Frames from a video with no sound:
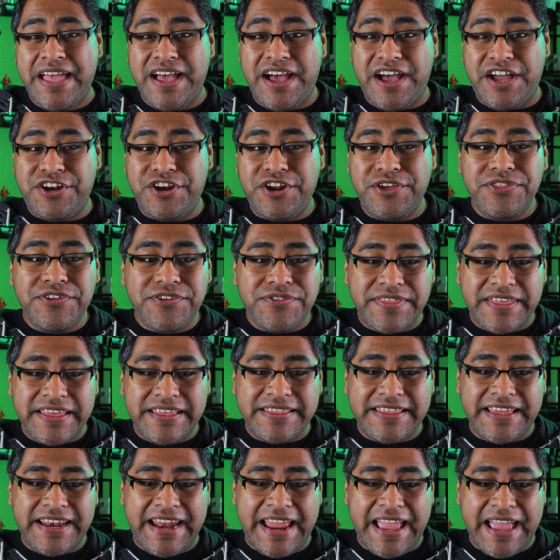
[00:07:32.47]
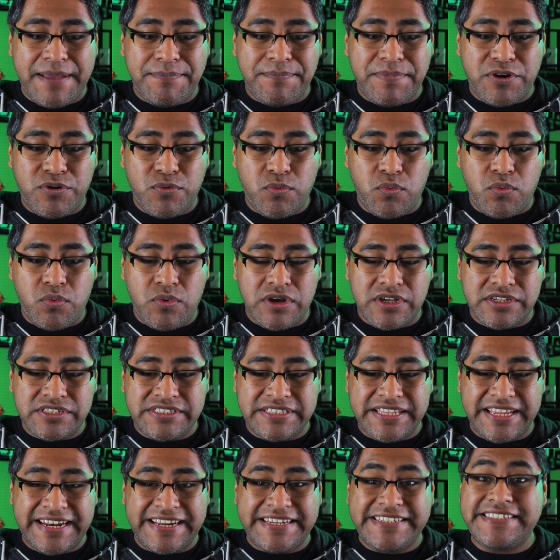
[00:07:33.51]
Another thing that happened was
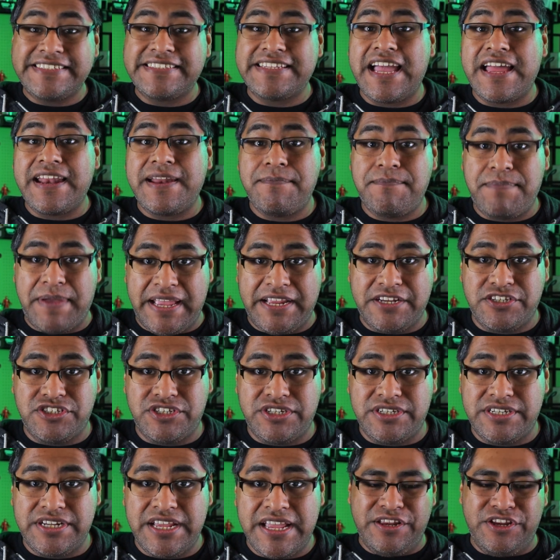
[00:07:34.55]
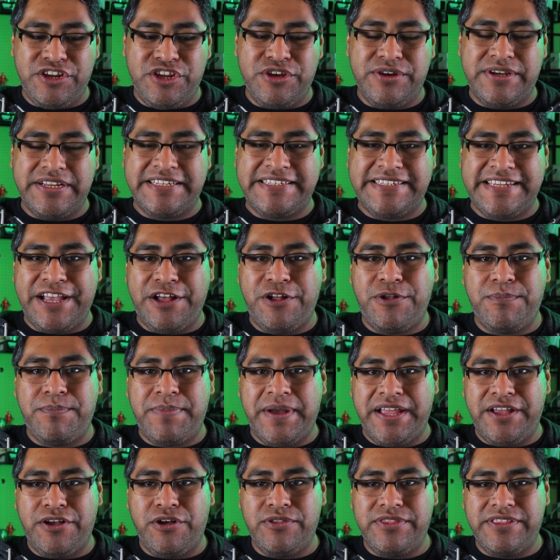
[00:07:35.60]
that I just got impatient. You could tell
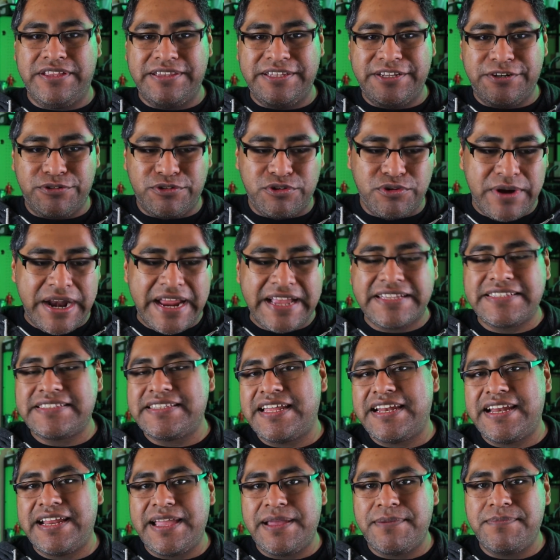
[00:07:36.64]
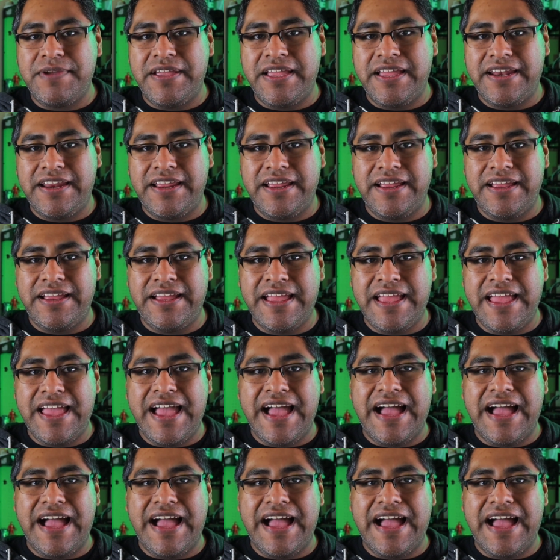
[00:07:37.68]
by all the little cracks that I kept getting.